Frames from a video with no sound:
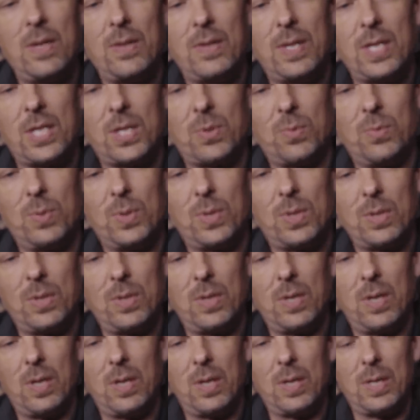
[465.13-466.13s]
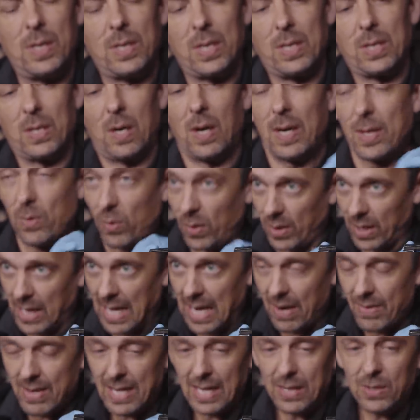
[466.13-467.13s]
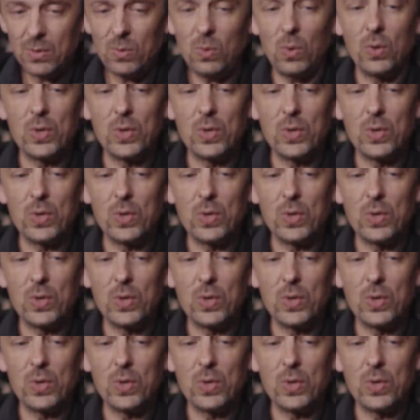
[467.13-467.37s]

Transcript: This would is either on the carry handle,